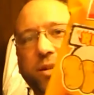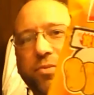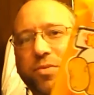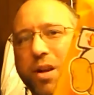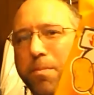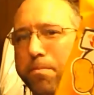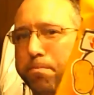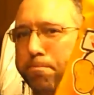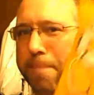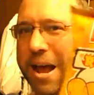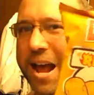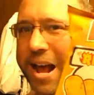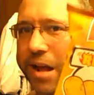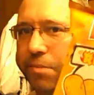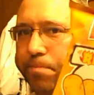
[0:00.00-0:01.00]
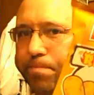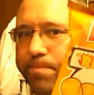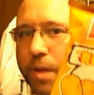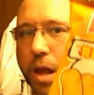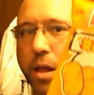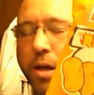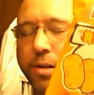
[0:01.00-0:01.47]
because when I'm mad,
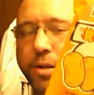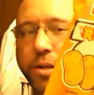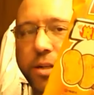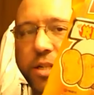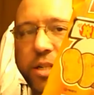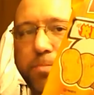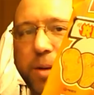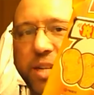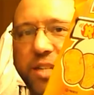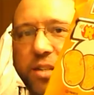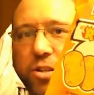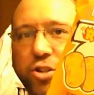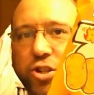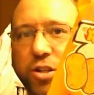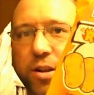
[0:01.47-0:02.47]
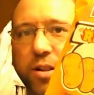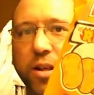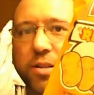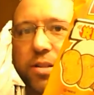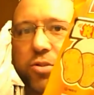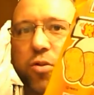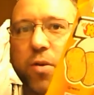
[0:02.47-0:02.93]
I like to eat spicy shit
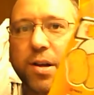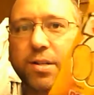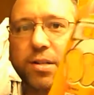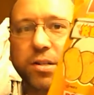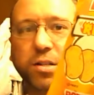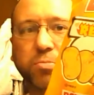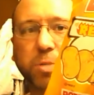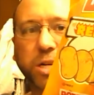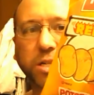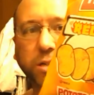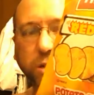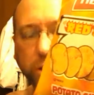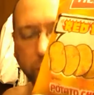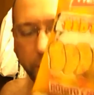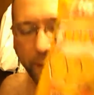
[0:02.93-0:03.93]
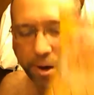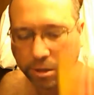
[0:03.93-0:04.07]
that's crazy spicy.